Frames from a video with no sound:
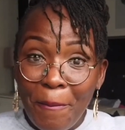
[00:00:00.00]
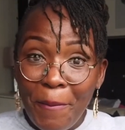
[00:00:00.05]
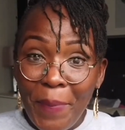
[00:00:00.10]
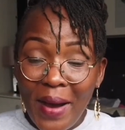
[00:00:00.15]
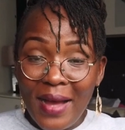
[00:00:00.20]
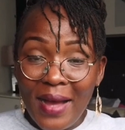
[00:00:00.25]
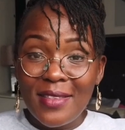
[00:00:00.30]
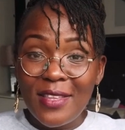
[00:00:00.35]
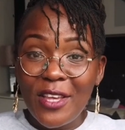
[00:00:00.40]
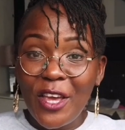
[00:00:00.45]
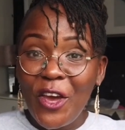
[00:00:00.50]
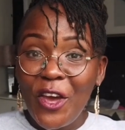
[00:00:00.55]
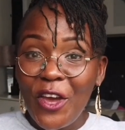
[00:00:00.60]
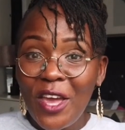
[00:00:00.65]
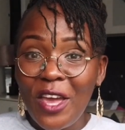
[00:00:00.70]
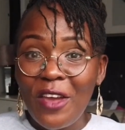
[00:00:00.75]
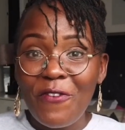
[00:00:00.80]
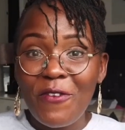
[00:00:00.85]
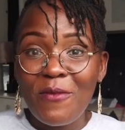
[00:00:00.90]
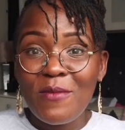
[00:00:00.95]
But
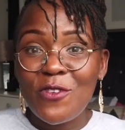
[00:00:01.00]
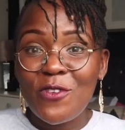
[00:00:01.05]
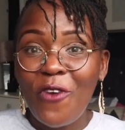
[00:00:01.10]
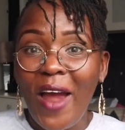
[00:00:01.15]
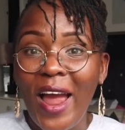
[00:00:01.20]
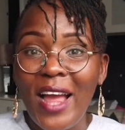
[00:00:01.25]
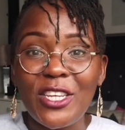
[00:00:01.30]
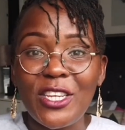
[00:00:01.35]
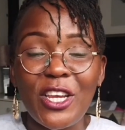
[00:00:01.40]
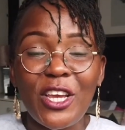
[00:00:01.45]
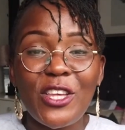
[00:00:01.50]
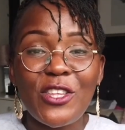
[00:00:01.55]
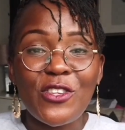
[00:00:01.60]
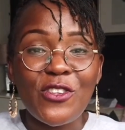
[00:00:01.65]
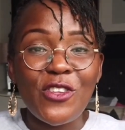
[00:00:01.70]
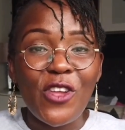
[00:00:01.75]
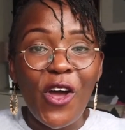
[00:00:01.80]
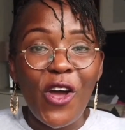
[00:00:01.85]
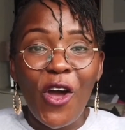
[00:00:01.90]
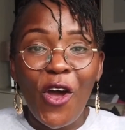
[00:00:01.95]
cooking from scratch is
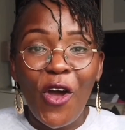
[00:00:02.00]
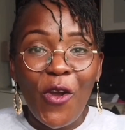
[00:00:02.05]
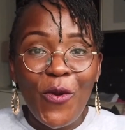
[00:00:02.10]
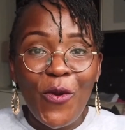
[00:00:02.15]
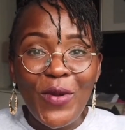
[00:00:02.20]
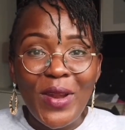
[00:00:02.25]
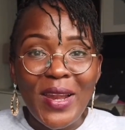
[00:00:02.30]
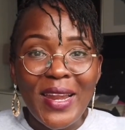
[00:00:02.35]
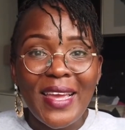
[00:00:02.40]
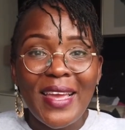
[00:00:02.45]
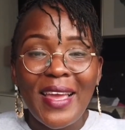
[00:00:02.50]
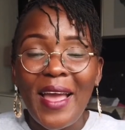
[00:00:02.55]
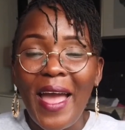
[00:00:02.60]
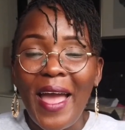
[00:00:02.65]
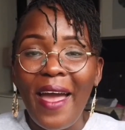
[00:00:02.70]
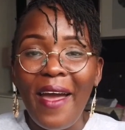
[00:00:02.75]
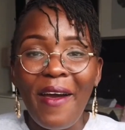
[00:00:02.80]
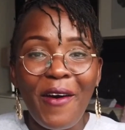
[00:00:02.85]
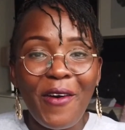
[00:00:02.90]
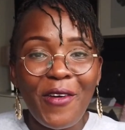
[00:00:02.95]
not only
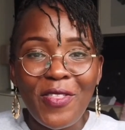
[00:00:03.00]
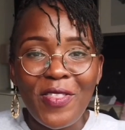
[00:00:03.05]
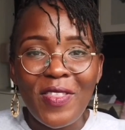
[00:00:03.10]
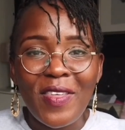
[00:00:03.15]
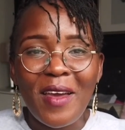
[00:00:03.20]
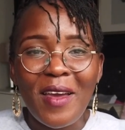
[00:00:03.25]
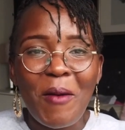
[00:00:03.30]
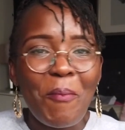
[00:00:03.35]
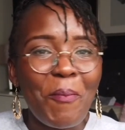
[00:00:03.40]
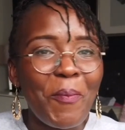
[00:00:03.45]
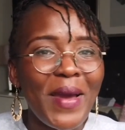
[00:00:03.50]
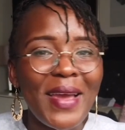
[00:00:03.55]
healthier,